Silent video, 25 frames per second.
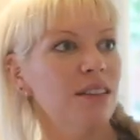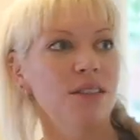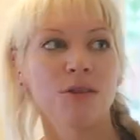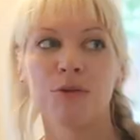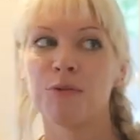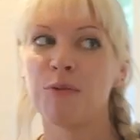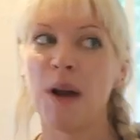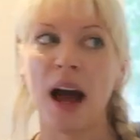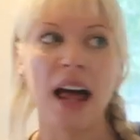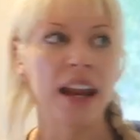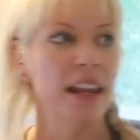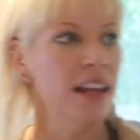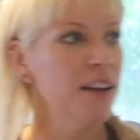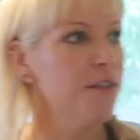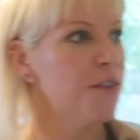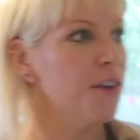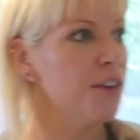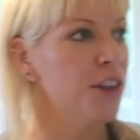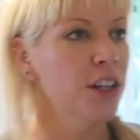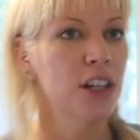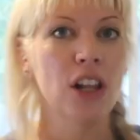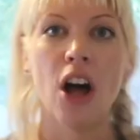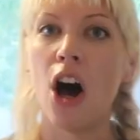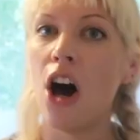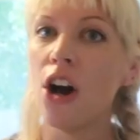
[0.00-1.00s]
Ready for
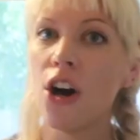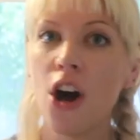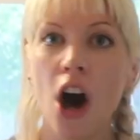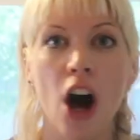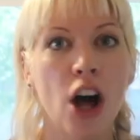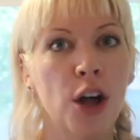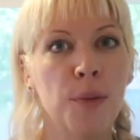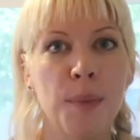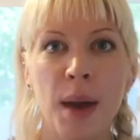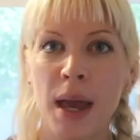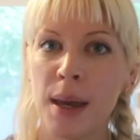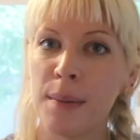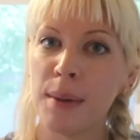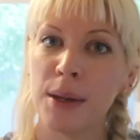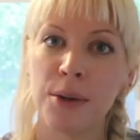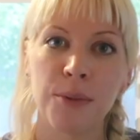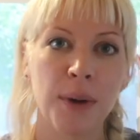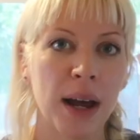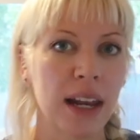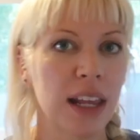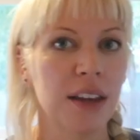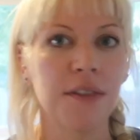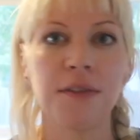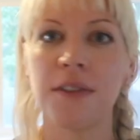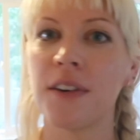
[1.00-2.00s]
the long haul, baby.
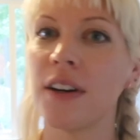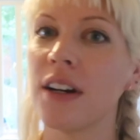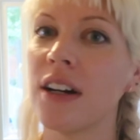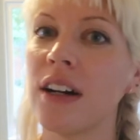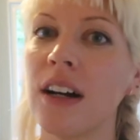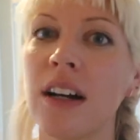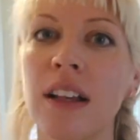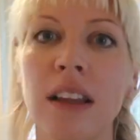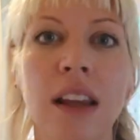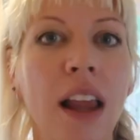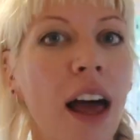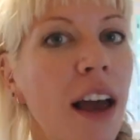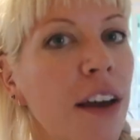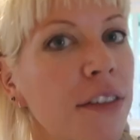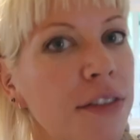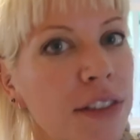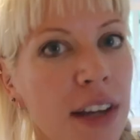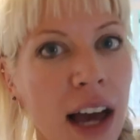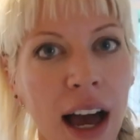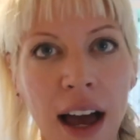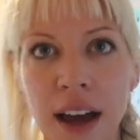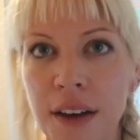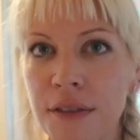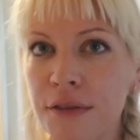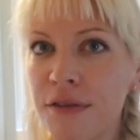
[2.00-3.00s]
Ready for a
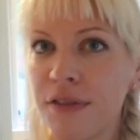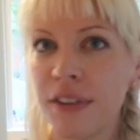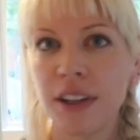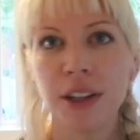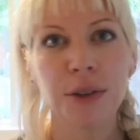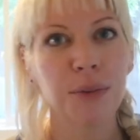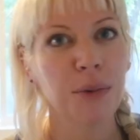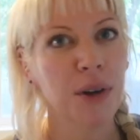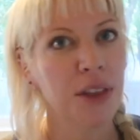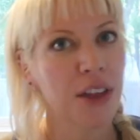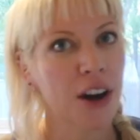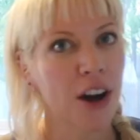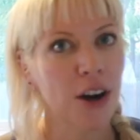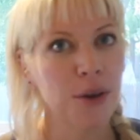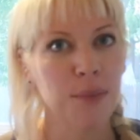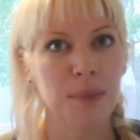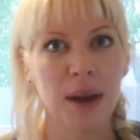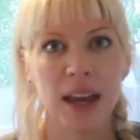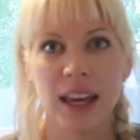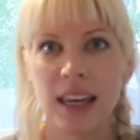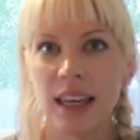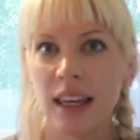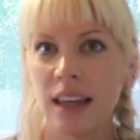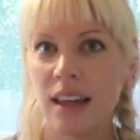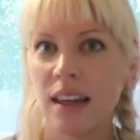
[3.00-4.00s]
lifetime filled with art
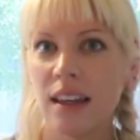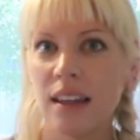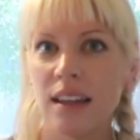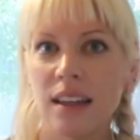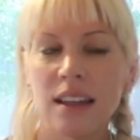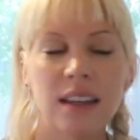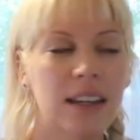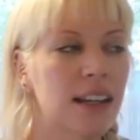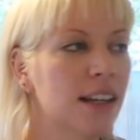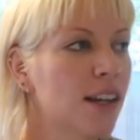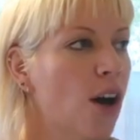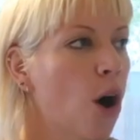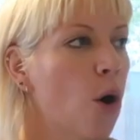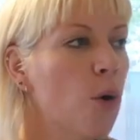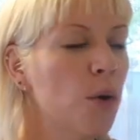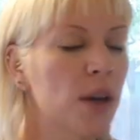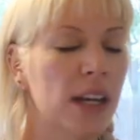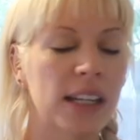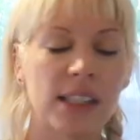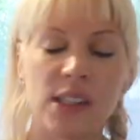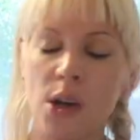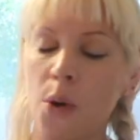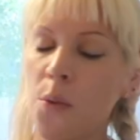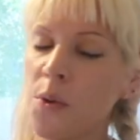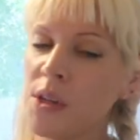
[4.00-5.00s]
making.
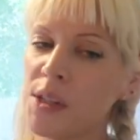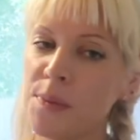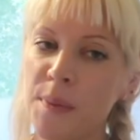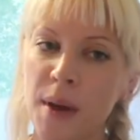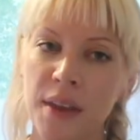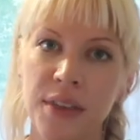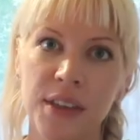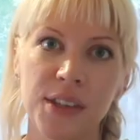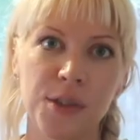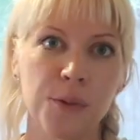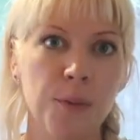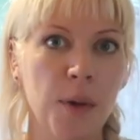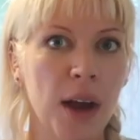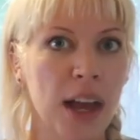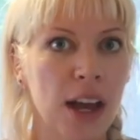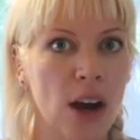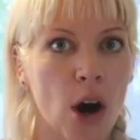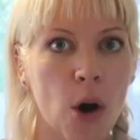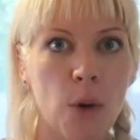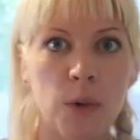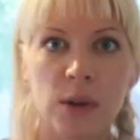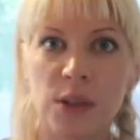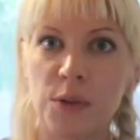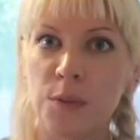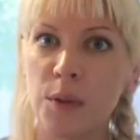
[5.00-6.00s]
It's always been this way,
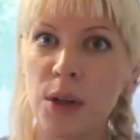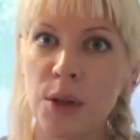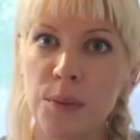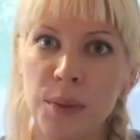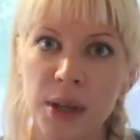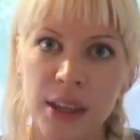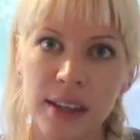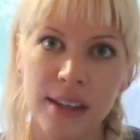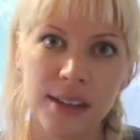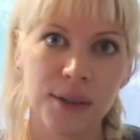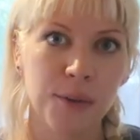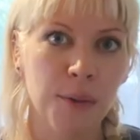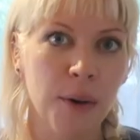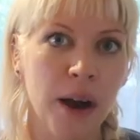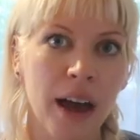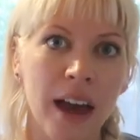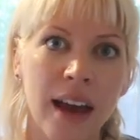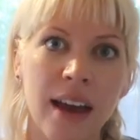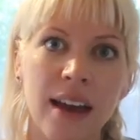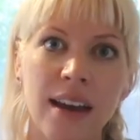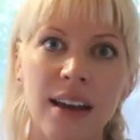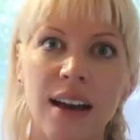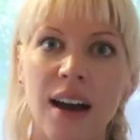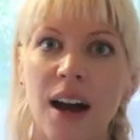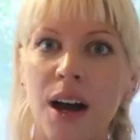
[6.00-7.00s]
always will be this
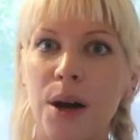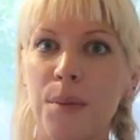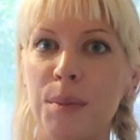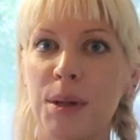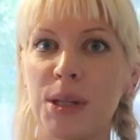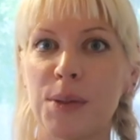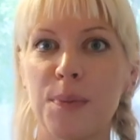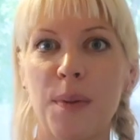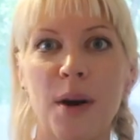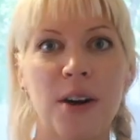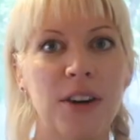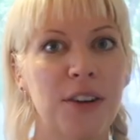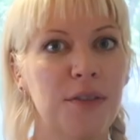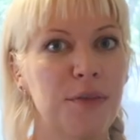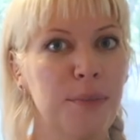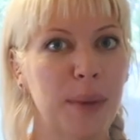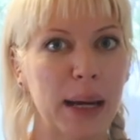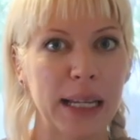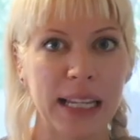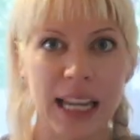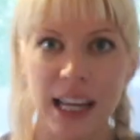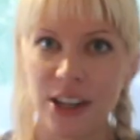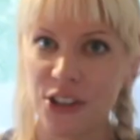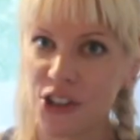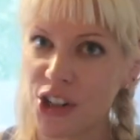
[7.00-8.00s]
way. It's part of
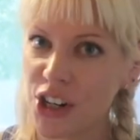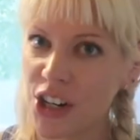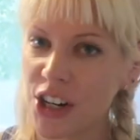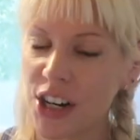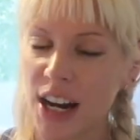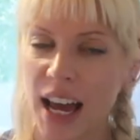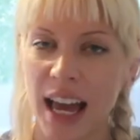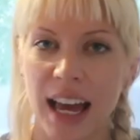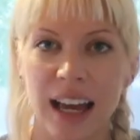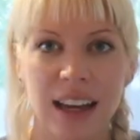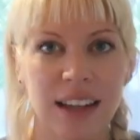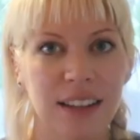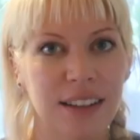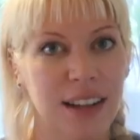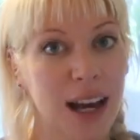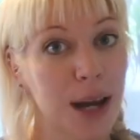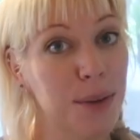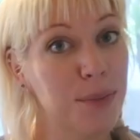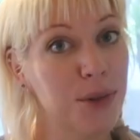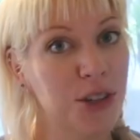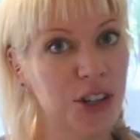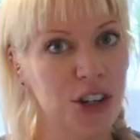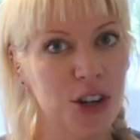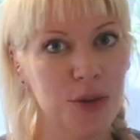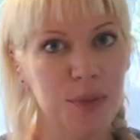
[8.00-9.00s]
my nature, and
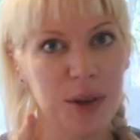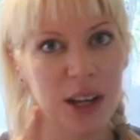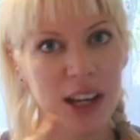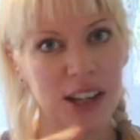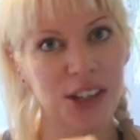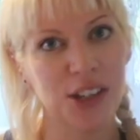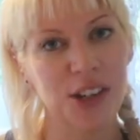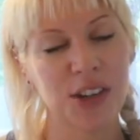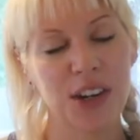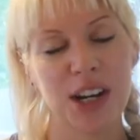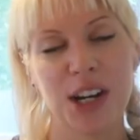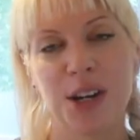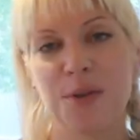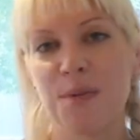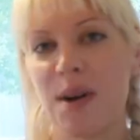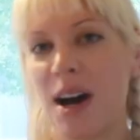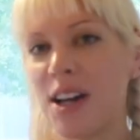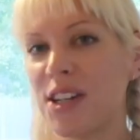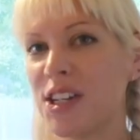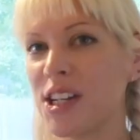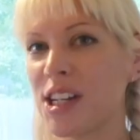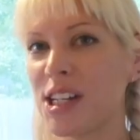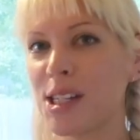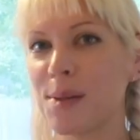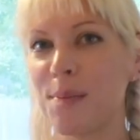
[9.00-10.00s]
I'm sure because you're here
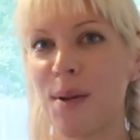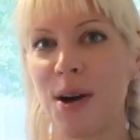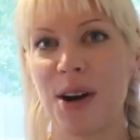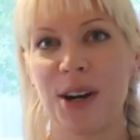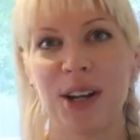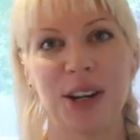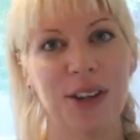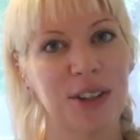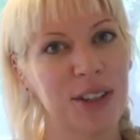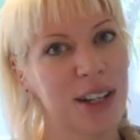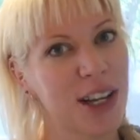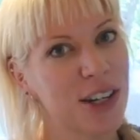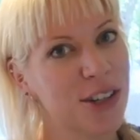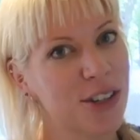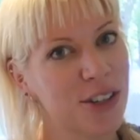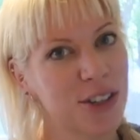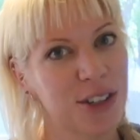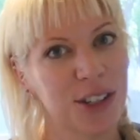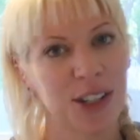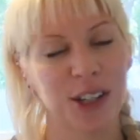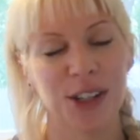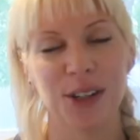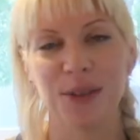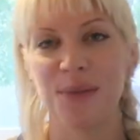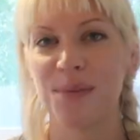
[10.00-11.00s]
watching, it's part of your nature
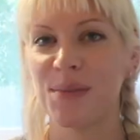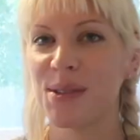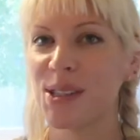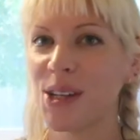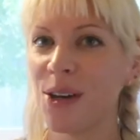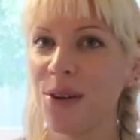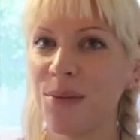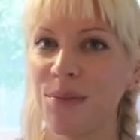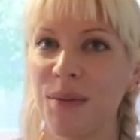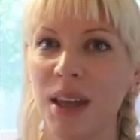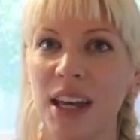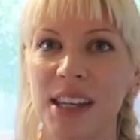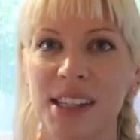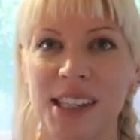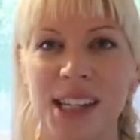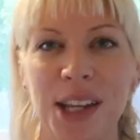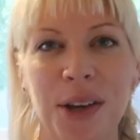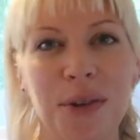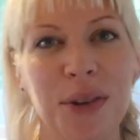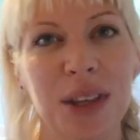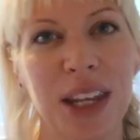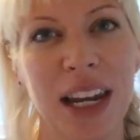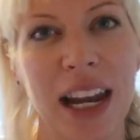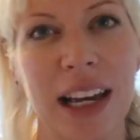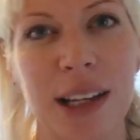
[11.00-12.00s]
too. So I'll see
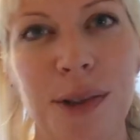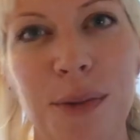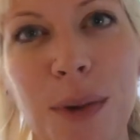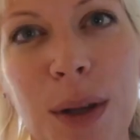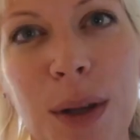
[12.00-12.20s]
you in the next